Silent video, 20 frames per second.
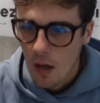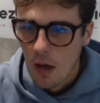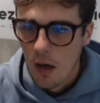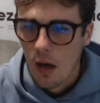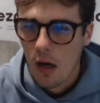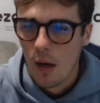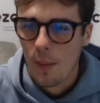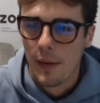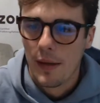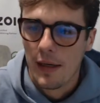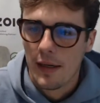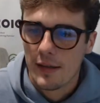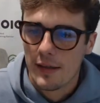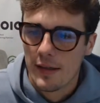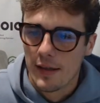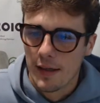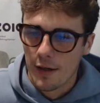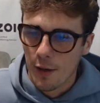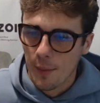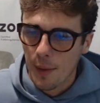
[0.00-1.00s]
Anita
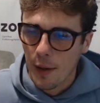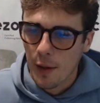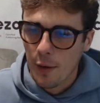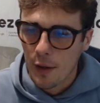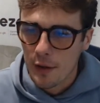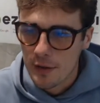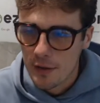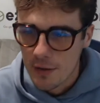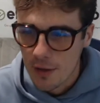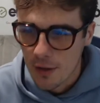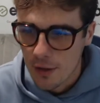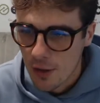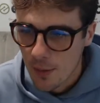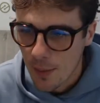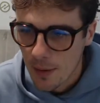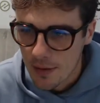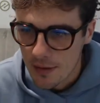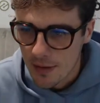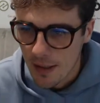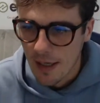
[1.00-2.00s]
said, no, my questions are too
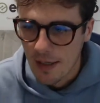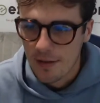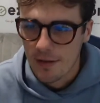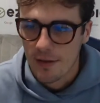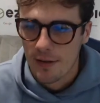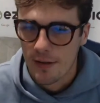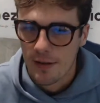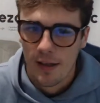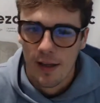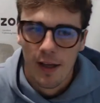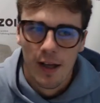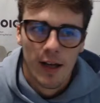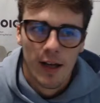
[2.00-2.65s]
much to handle.